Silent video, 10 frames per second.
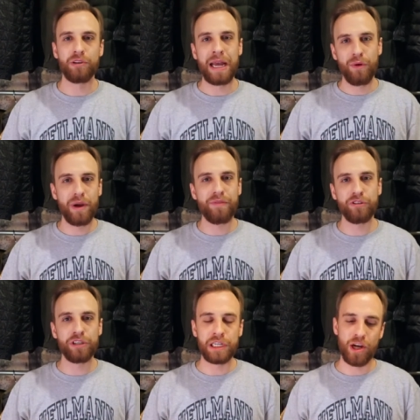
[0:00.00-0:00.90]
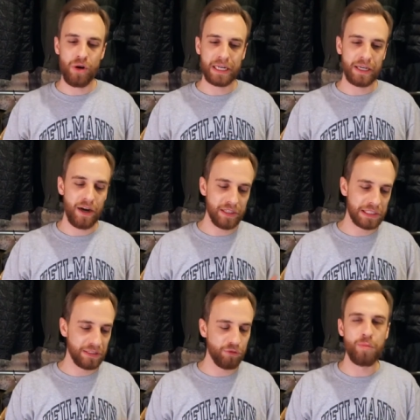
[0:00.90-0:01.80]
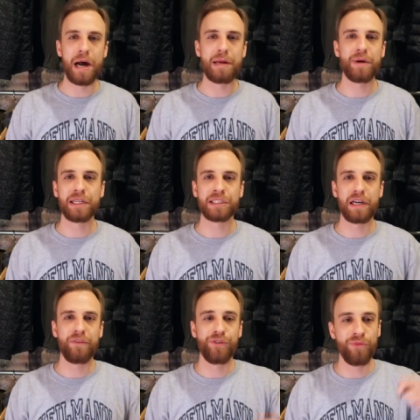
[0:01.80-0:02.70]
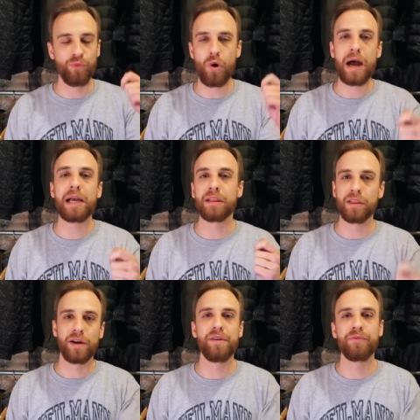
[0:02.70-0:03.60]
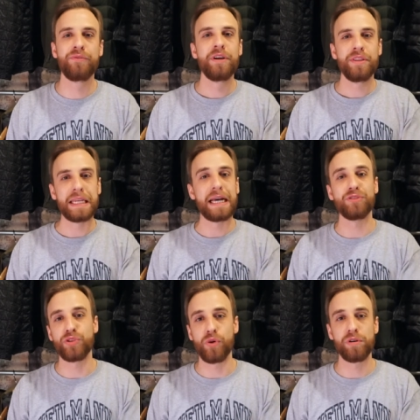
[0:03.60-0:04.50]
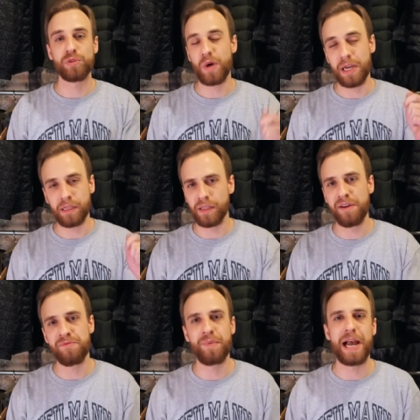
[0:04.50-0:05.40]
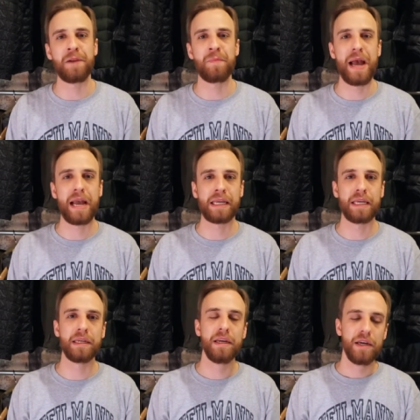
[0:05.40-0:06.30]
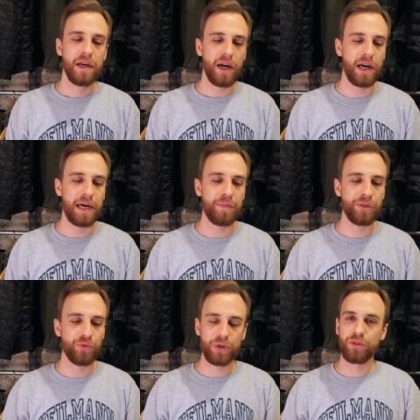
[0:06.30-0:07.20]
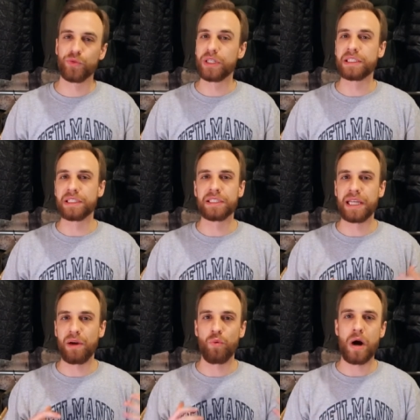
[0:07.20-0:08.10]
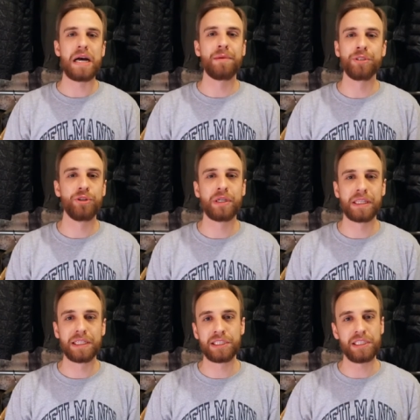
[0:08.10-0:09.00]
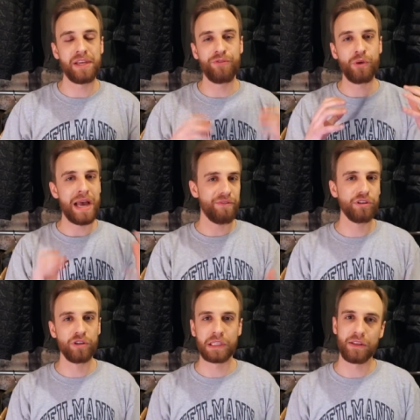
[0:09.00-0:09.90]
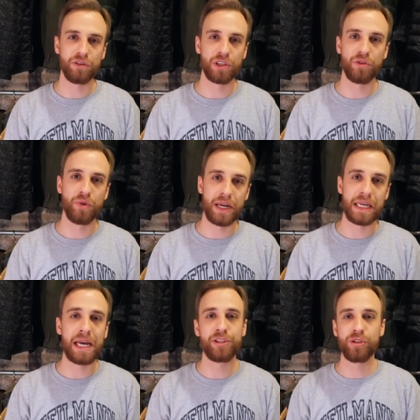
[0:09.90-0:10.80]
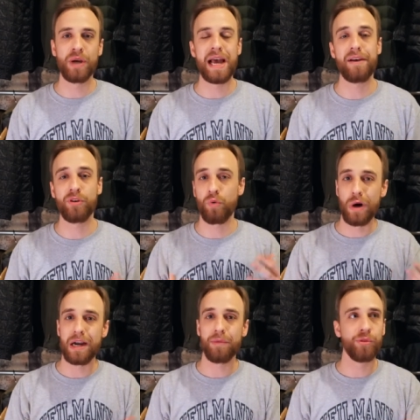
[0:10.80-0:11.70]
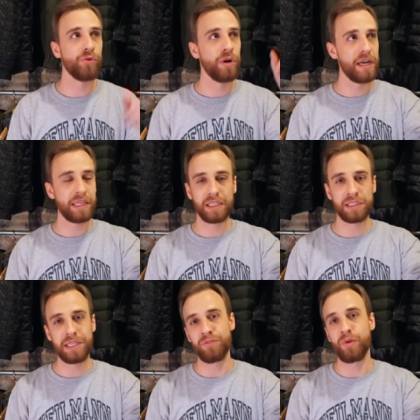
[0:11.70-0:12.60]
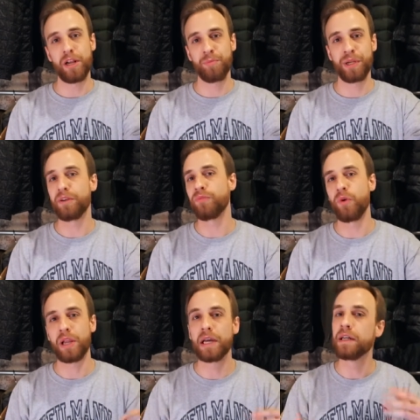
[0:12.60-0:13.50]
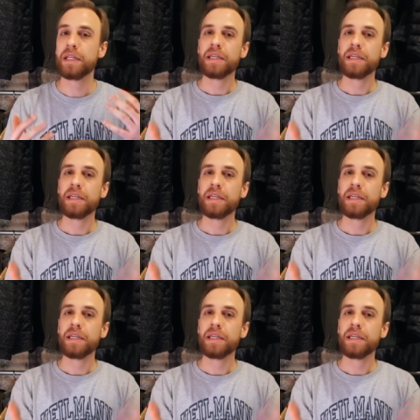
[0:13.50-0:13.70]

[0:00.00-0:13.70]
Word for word: However, you know, I constantly remind myself of why I love the outdoors, why I love backpacking, um, and the real reasons that why I'm doing this. If you haven't looked at those already, I do have a Why I'm Through Hiking sitting right up here for you.